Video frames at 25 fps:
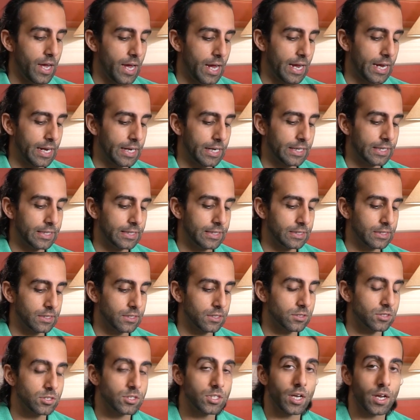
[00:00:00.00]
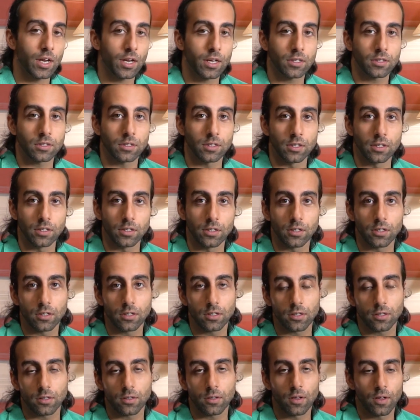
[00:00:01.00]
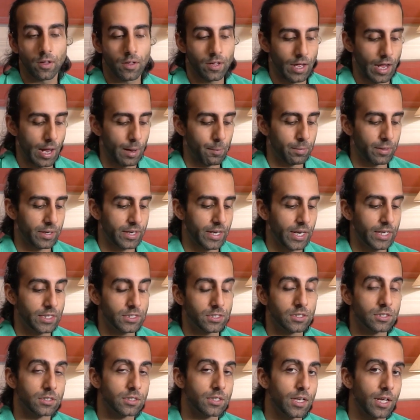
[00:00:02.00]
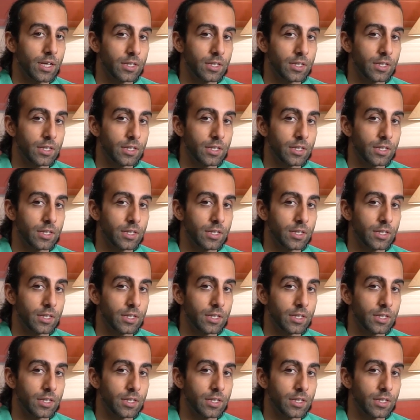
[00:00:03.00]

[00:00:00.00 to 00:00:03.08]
and check the application